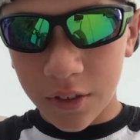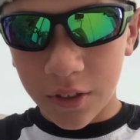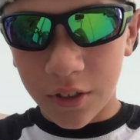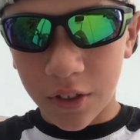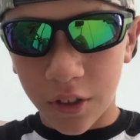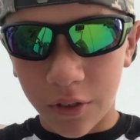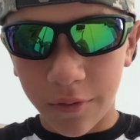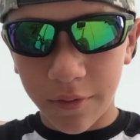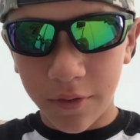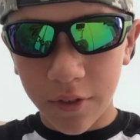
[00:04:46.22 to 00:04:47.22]
So
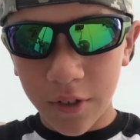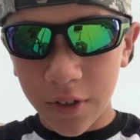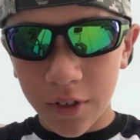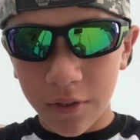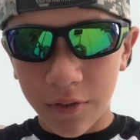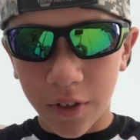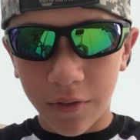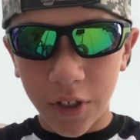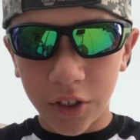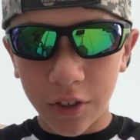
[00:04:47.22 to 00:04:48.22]
for the
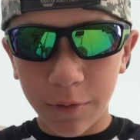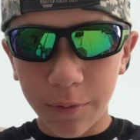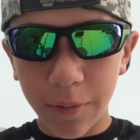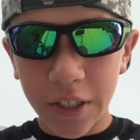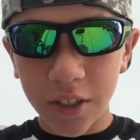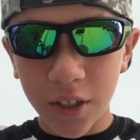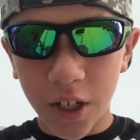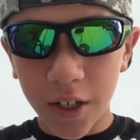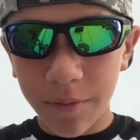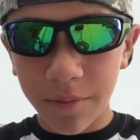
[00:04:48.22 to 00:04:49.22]
Fisherman's
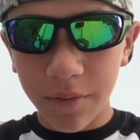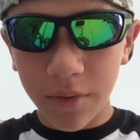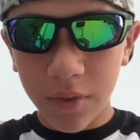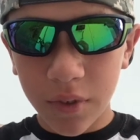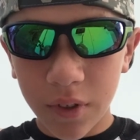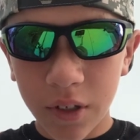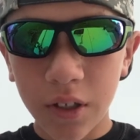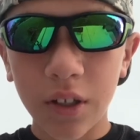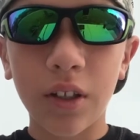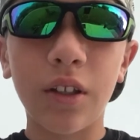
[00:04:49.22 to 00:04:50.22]
Knot,
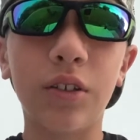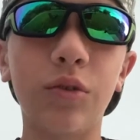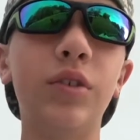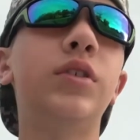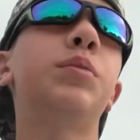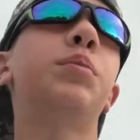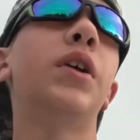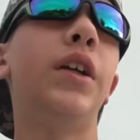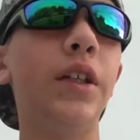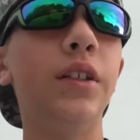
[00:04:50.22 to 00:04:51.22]
this one's
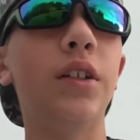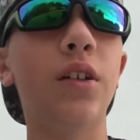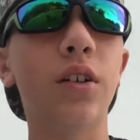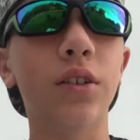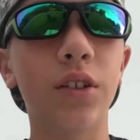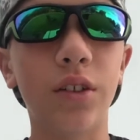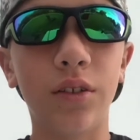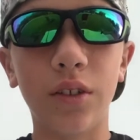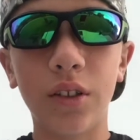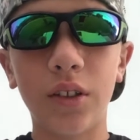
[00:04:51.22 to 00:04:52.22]
pretty easy also.
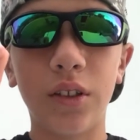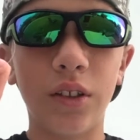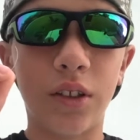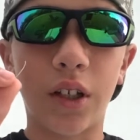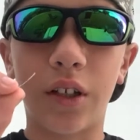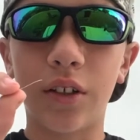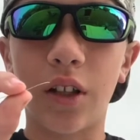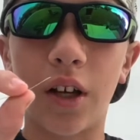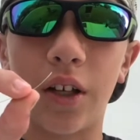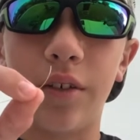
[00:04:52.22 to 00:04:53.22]
You take your
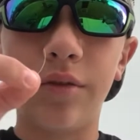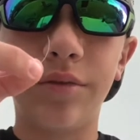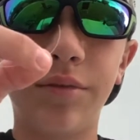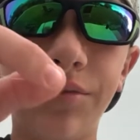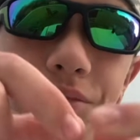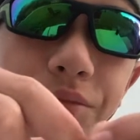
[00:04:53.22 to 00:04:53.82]
line,